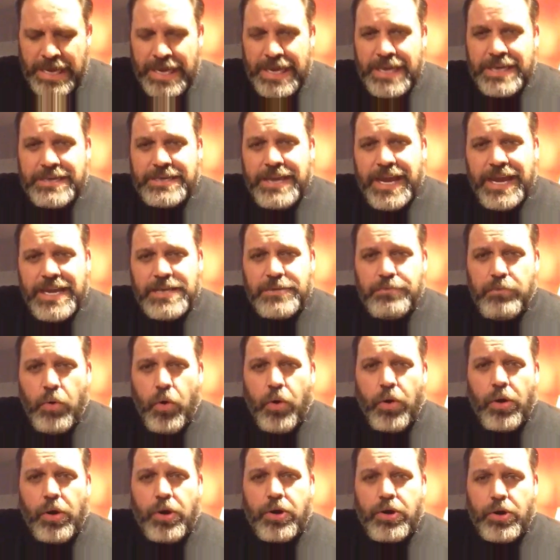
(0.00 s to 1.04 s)
It takes
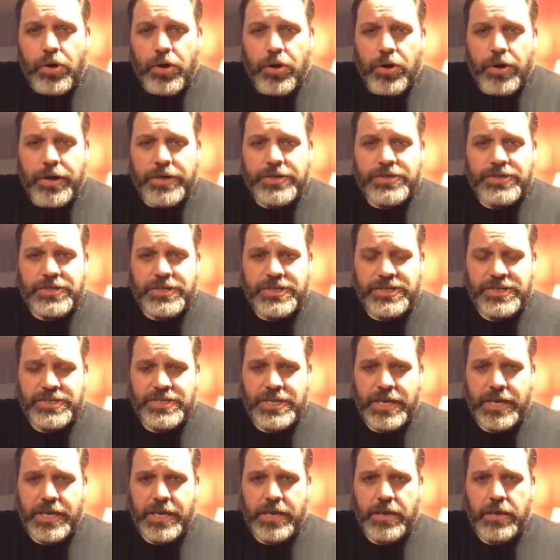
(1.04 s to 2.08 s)
moral courage to
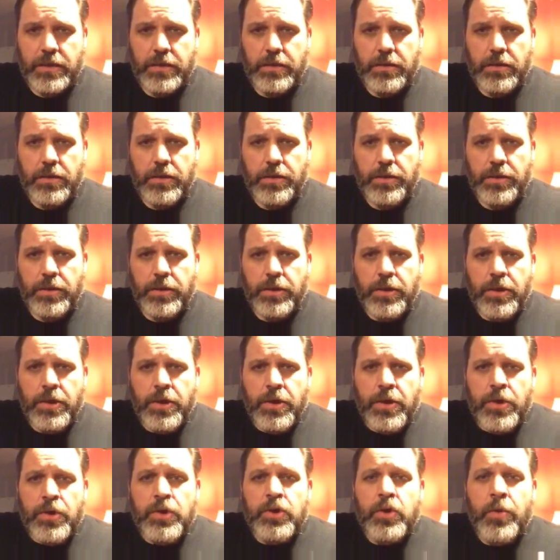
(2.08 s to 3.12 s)
say,
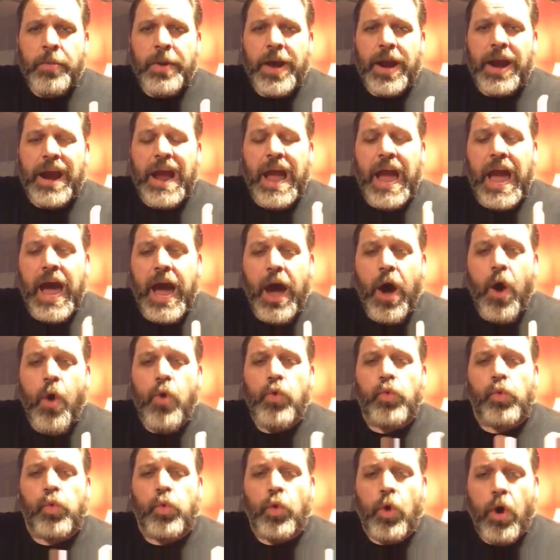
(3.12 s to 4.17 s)
no matter
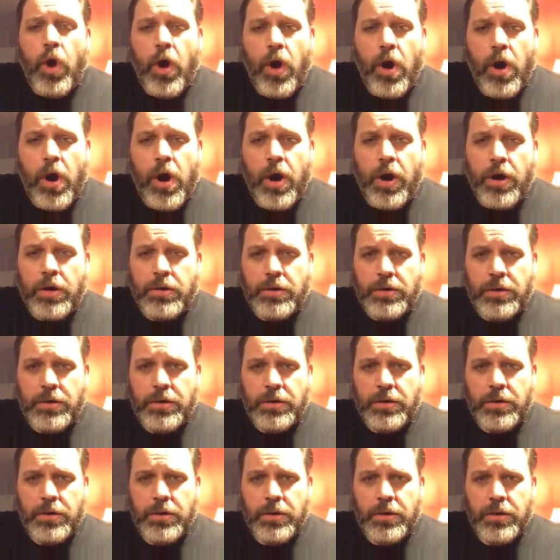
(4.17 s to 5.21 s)
how wrong
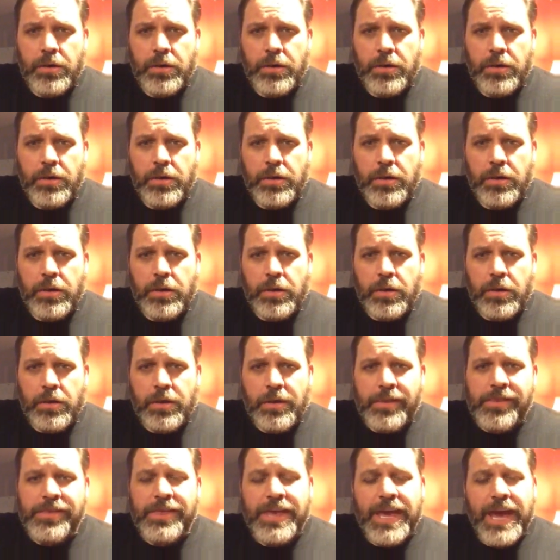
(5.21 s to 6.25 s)

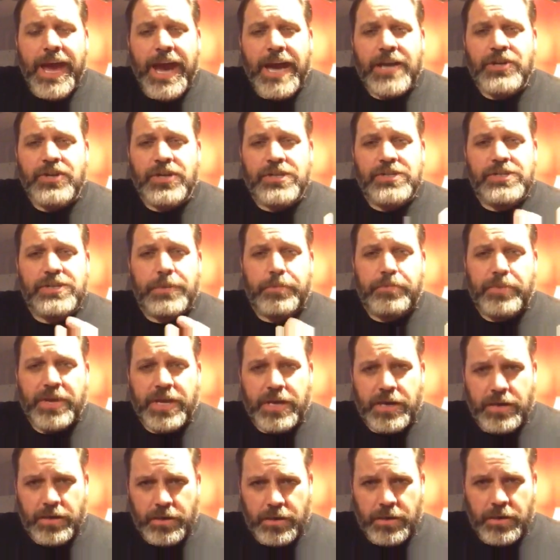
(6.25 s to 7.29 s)
the actions
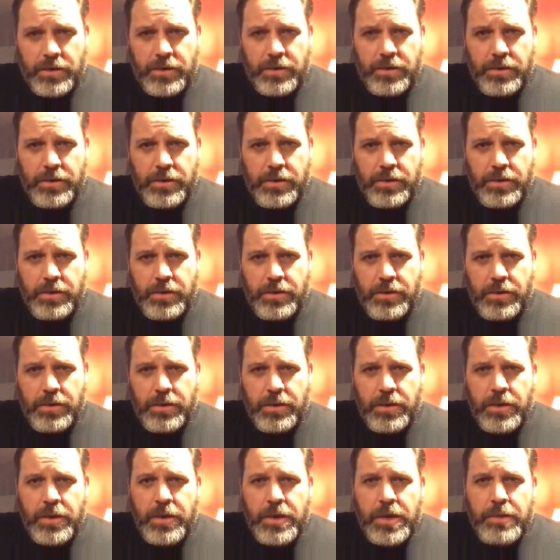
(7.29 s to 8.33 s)
appear,
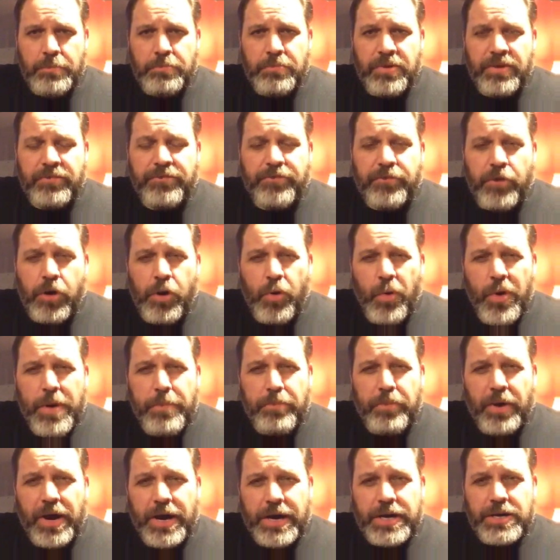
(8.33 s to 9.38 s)
before we
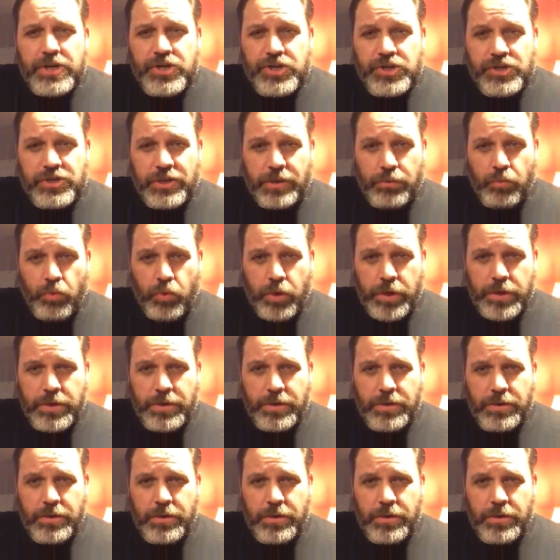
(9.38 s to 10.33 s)
punish someone,